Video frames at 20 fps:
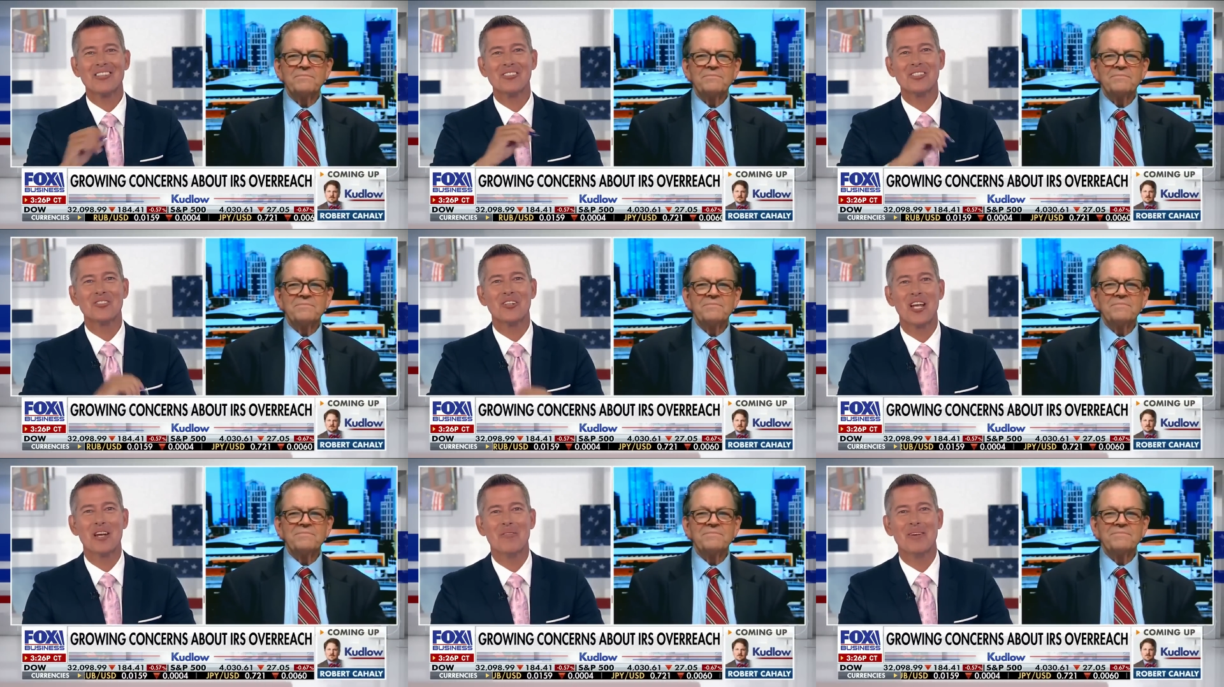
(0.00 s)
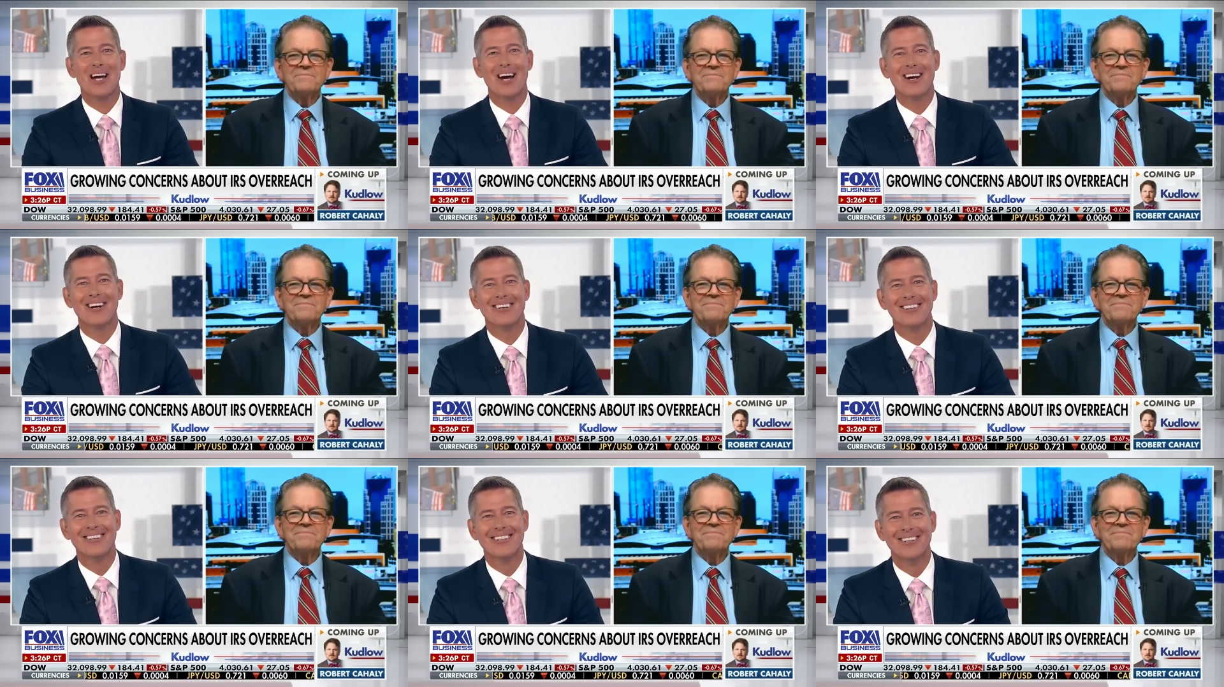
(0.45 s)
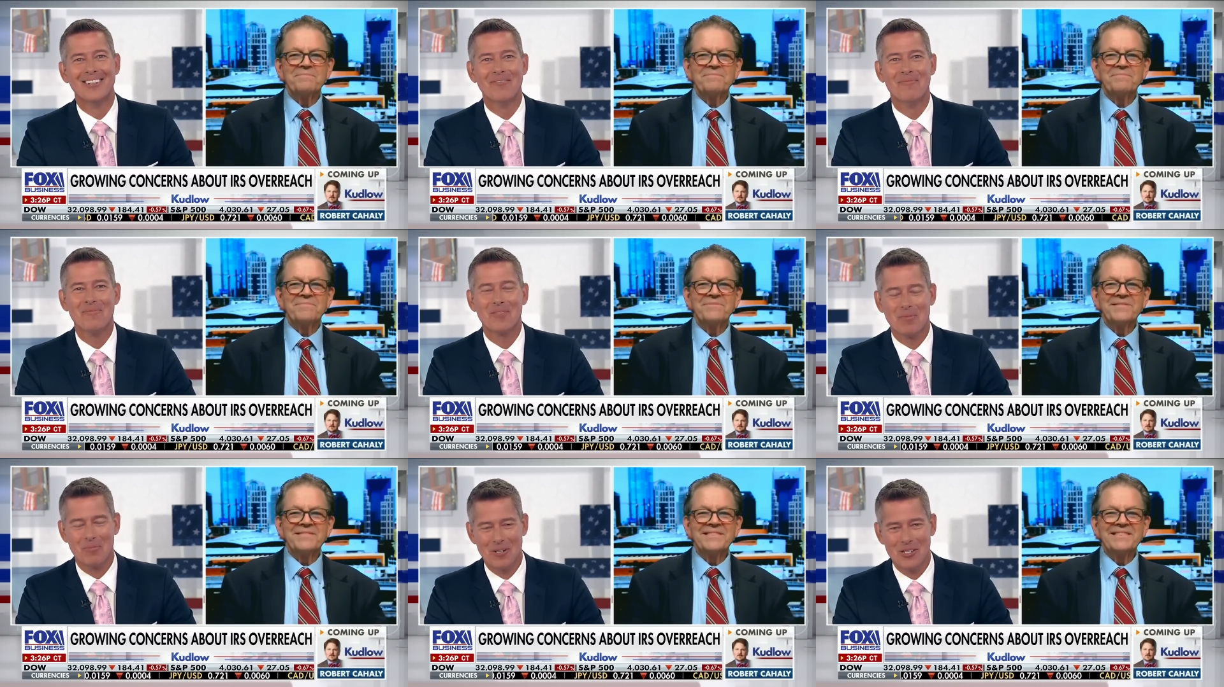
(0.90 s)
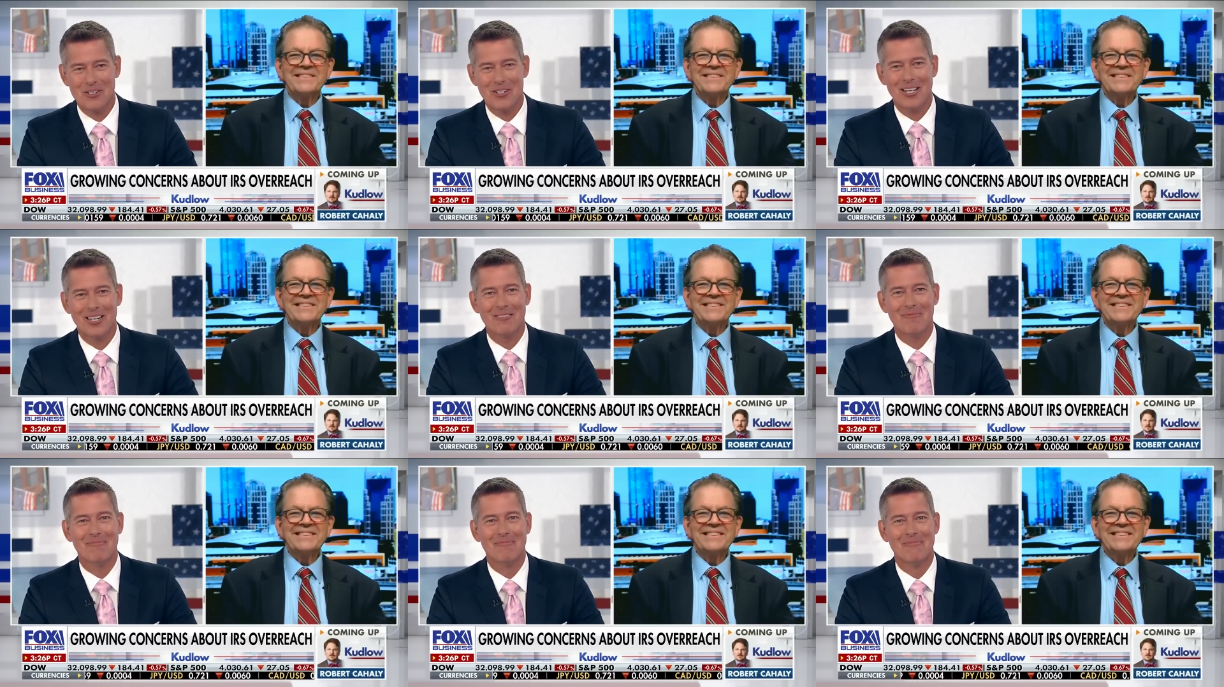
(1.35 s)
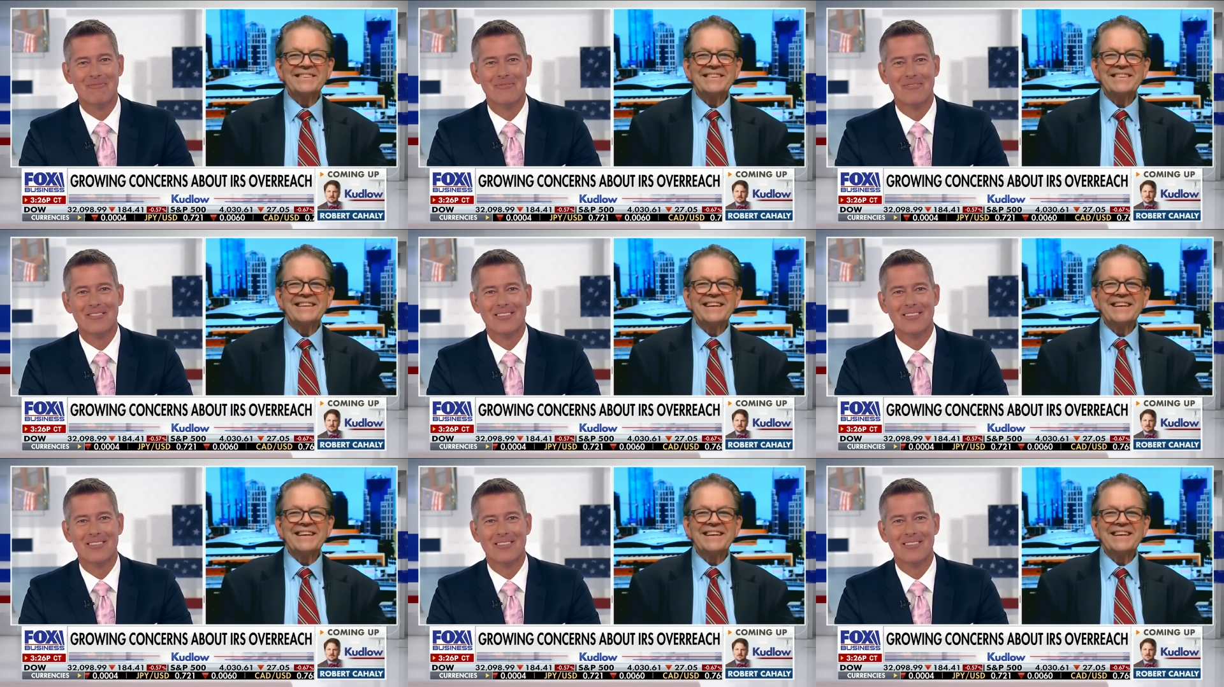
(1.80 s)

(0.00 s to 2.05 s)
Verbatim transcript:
Speaker 1: for joining me, Art. Appreciate it.